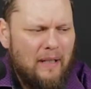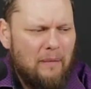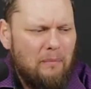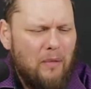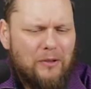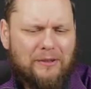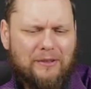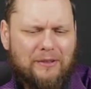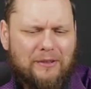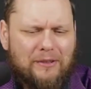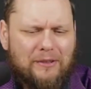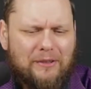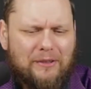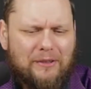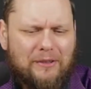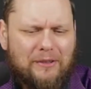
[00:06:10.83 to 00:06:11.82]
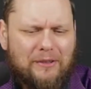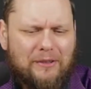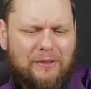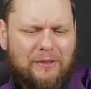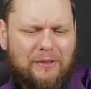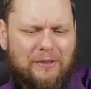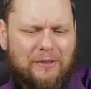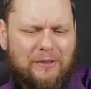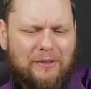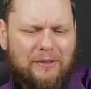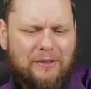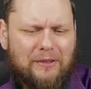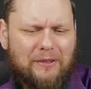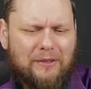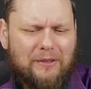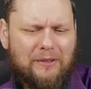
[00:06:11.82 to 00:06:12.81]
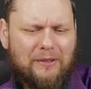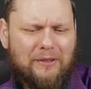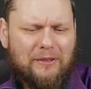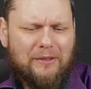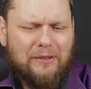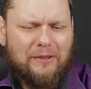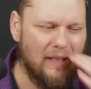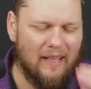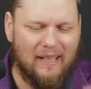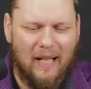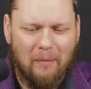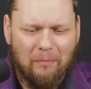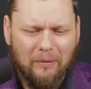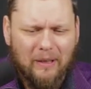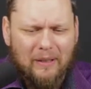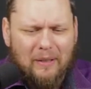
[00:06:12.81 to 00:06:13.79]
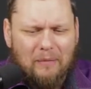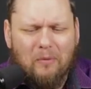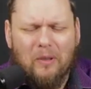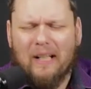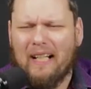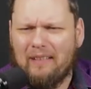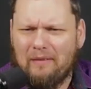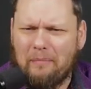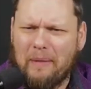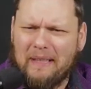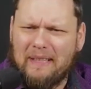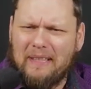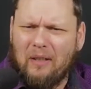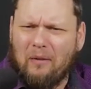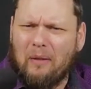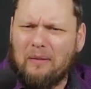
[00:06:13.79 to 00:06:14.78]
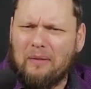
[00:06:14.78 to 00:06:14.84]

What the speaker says: most of them were just kind of like ho-hum, but a couple of them were kind of a big deal.